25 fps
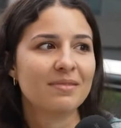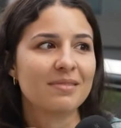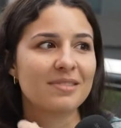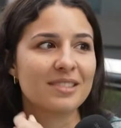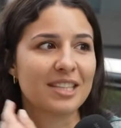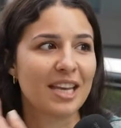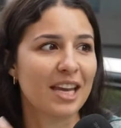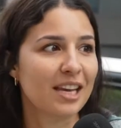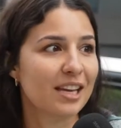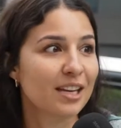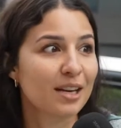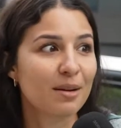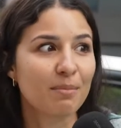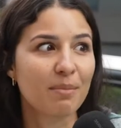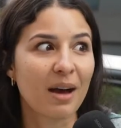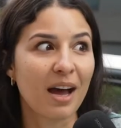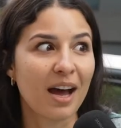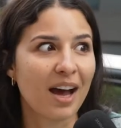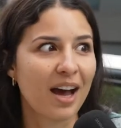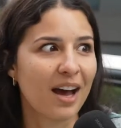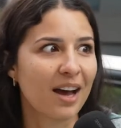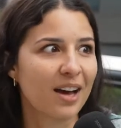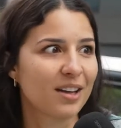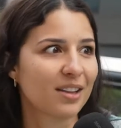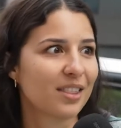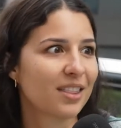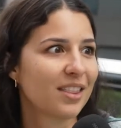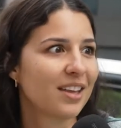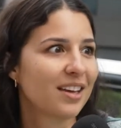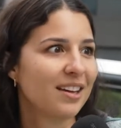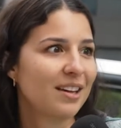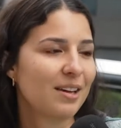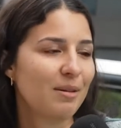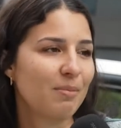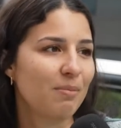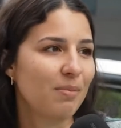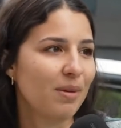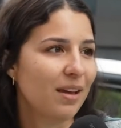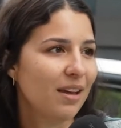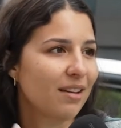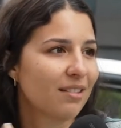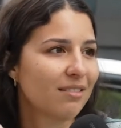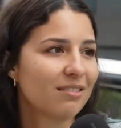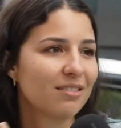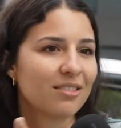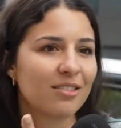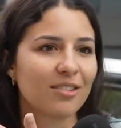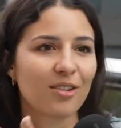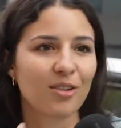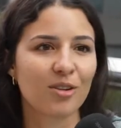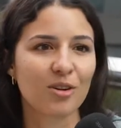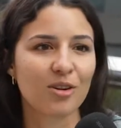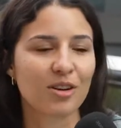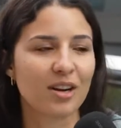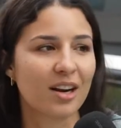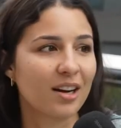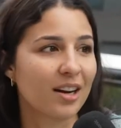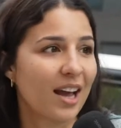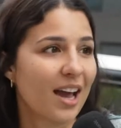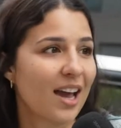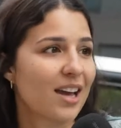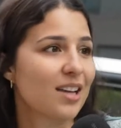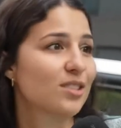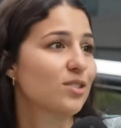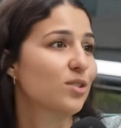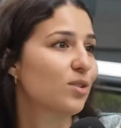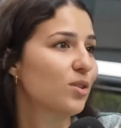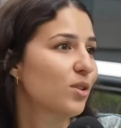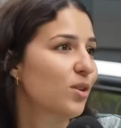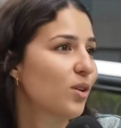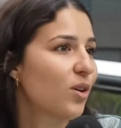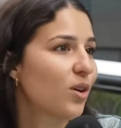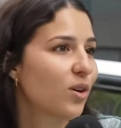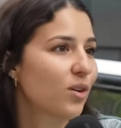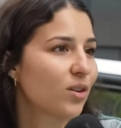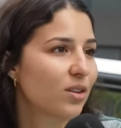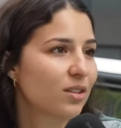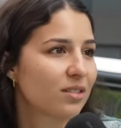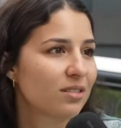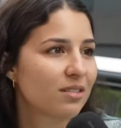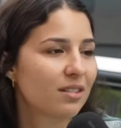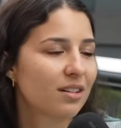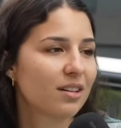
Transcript: taking a bath, being organized or not?